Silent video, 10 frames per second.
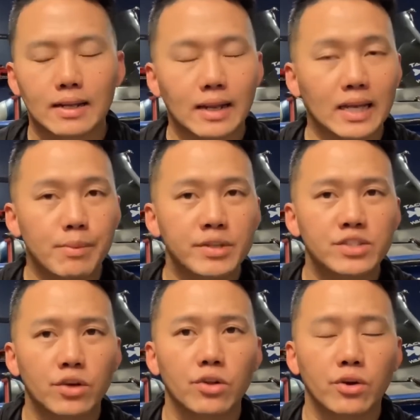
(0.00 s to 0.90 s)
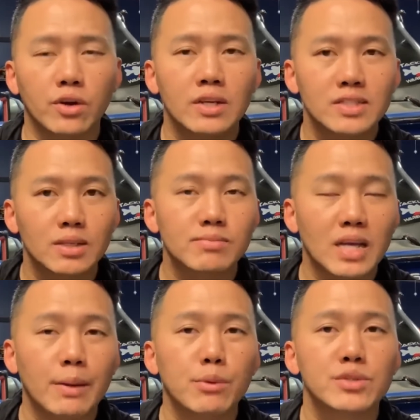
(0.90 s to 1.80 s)
Like I mentioned earlier,
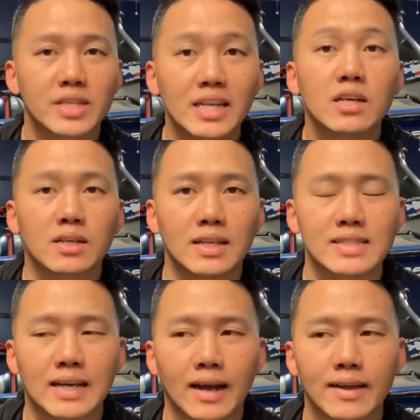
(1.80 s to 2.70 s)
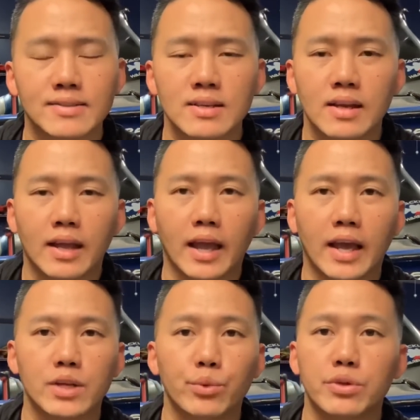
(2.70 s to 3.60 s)
sometimes you skin hook these guys,
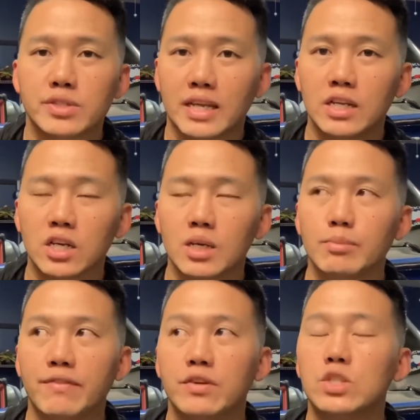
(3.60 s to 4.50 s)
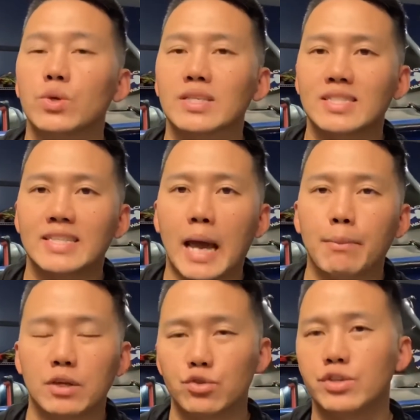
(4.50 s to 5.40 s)
and when you skin hook them, if you do a
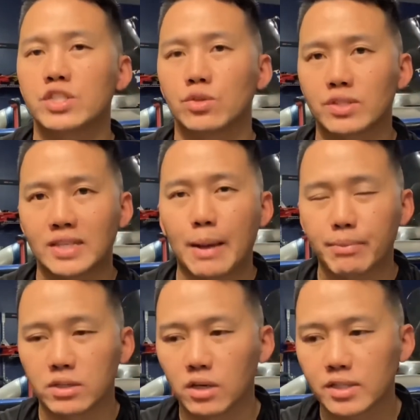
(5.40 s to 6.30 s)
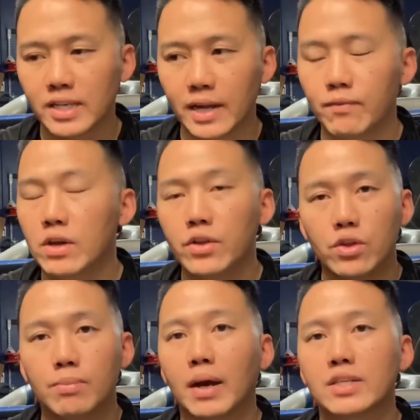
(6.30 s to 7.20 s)
traditional snapping hook set,
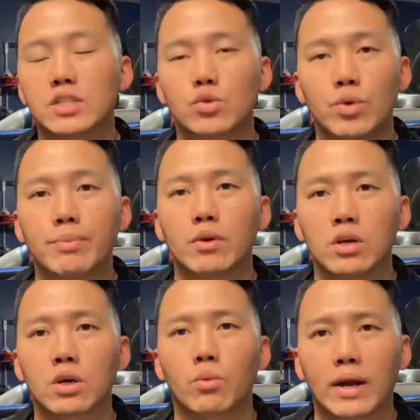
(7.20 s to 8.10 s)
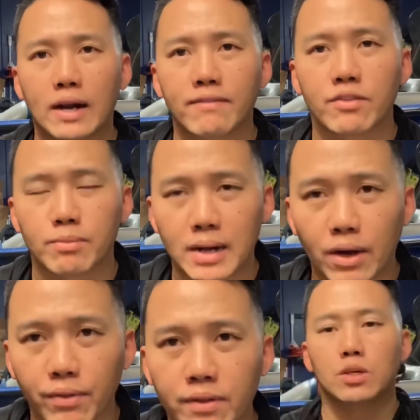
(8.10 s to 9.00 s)
you might just rip the hook right off their
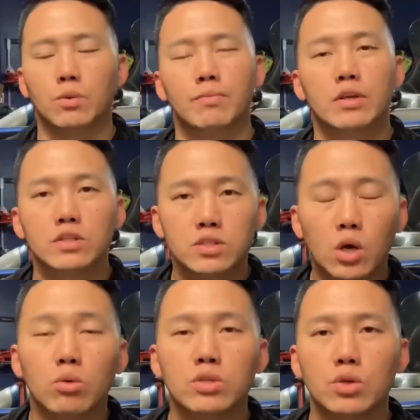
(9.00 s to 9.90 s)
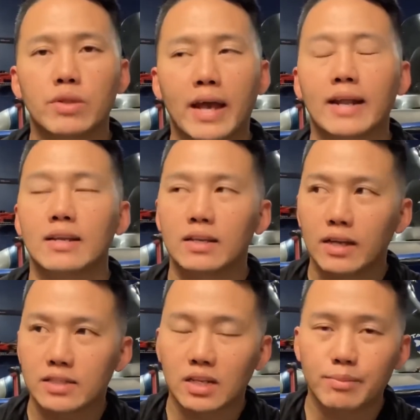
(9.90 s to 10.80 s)
mouth. So don't do that.
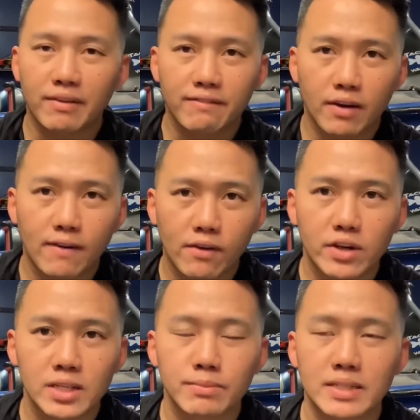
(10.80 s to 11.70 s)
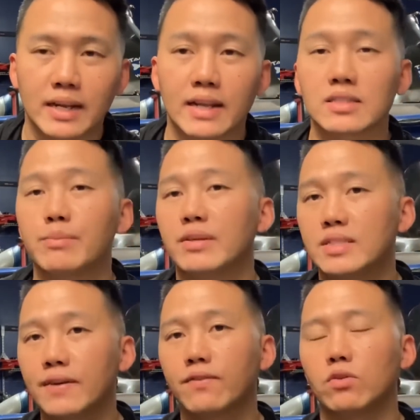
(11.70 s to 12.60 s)
It's gonna be very, very tempting, and it's gonna be
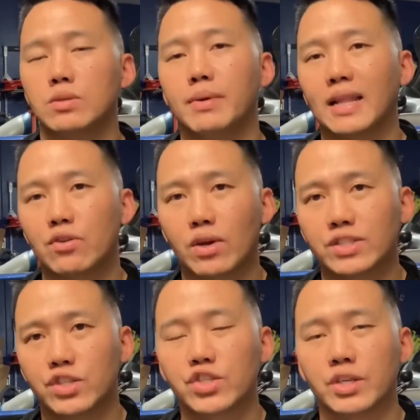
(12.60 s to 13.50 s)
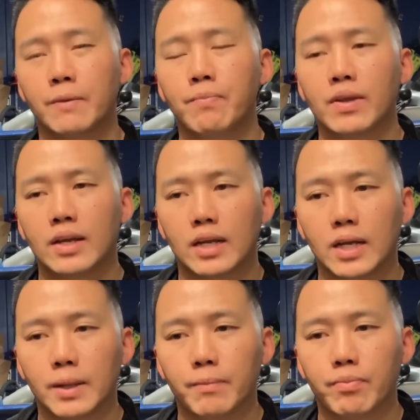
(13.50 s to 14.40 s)
difficult to make that transition.
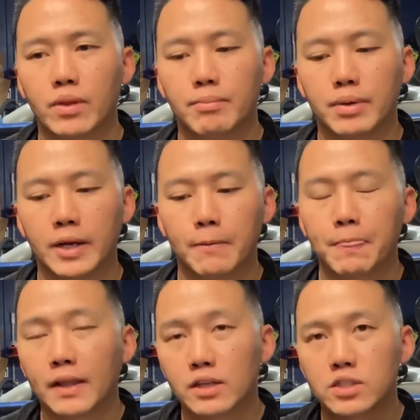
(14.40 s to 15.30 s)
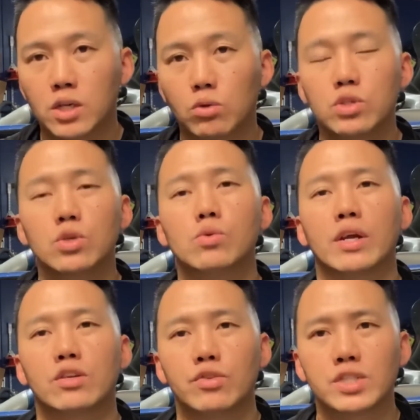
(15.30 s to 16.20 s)
But don't do
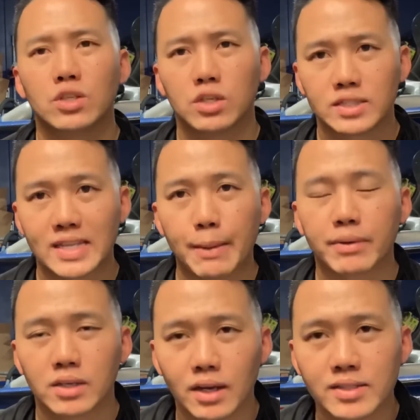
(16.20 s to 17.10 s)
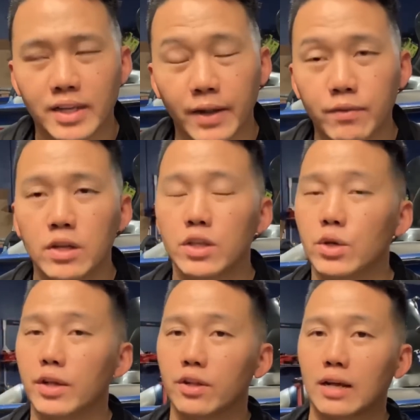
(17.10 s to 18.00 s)
a traditional snapping hook set.
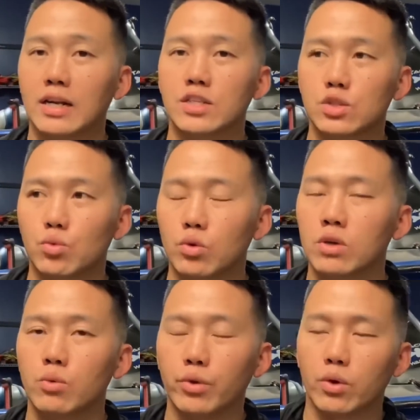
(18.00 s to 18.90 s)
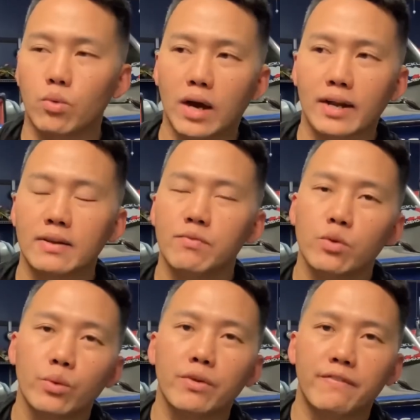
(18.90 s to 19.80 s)
You either gotta just, when
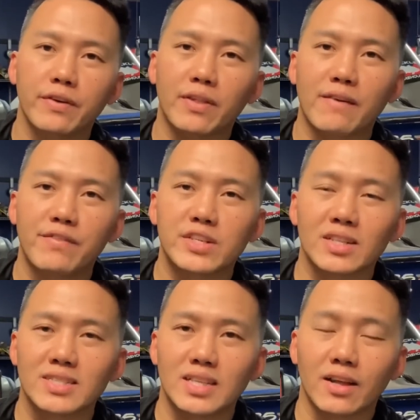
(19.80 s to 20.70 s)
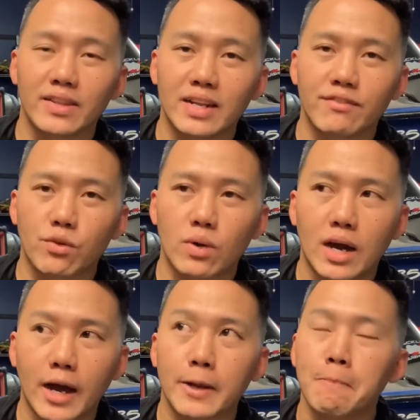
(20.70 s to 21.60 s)
you feel that fish on the end of your
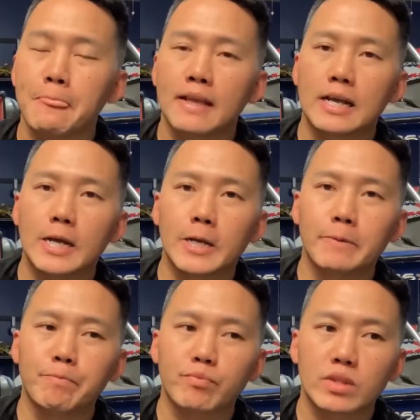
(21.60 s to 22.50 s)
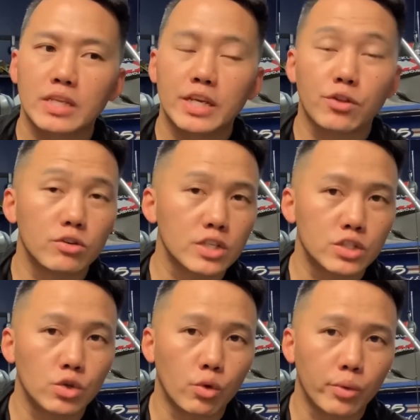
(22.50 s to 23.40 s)
rod, either
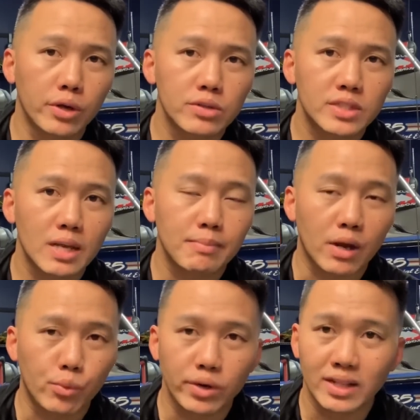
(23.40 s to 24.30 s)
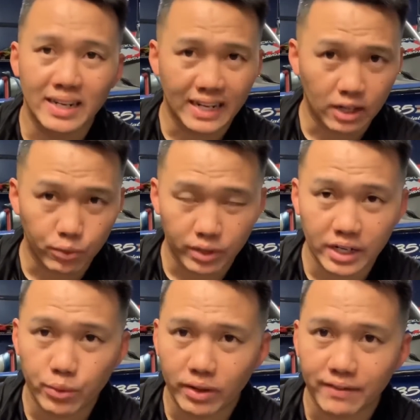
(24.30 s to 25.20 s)
just do a reel set by reeling it
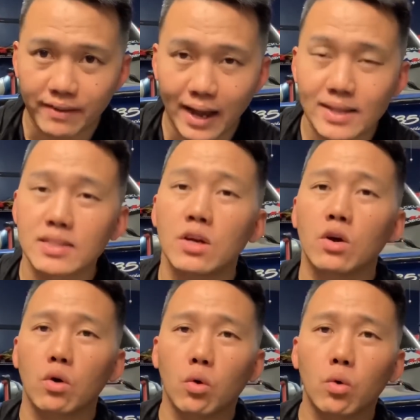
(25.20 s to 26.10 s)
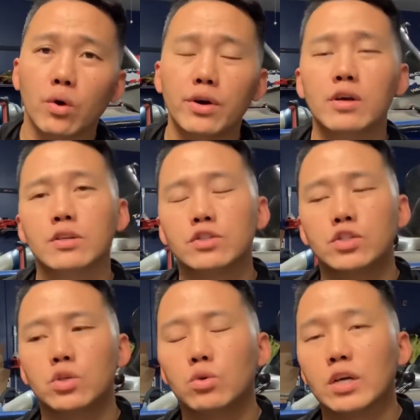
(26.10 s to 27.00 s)
in really fast, or
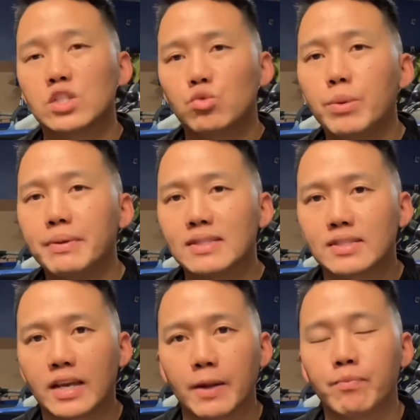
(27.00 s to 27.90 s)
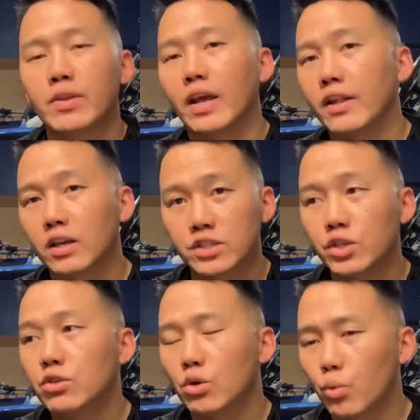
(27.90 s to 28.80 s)
do a sweeping set and then
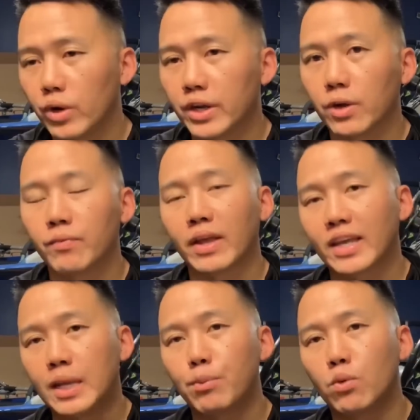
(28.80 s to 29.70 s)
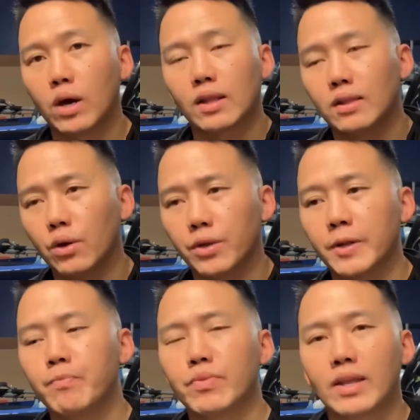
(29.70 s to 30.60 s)
continue to reel and keep your rod
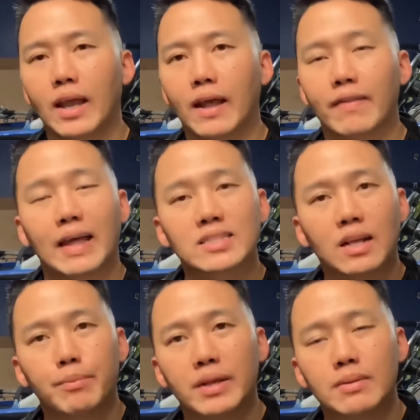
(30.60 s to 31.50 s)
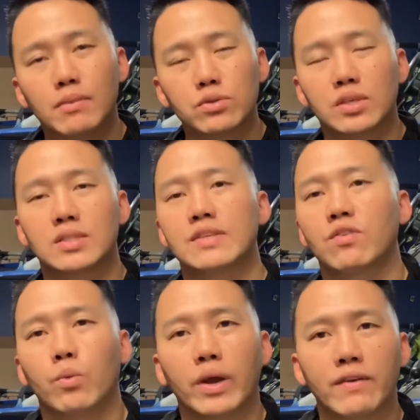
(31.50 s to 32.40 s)
loaded. And that's gonna be the most
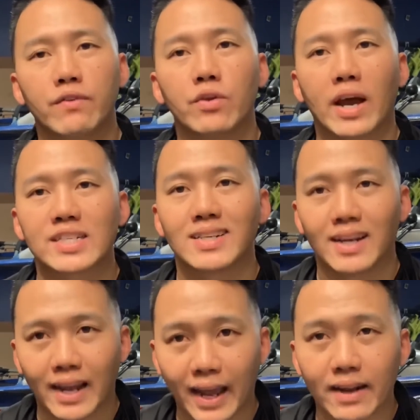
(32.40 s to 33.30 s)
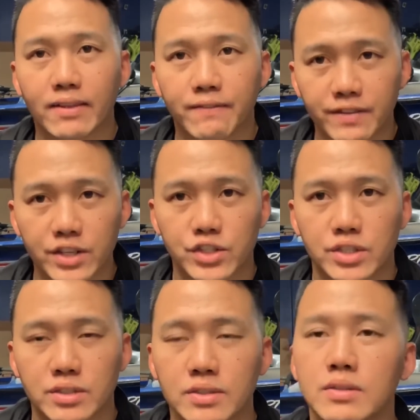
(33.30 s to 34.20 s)
successful way for you to actually land the fish.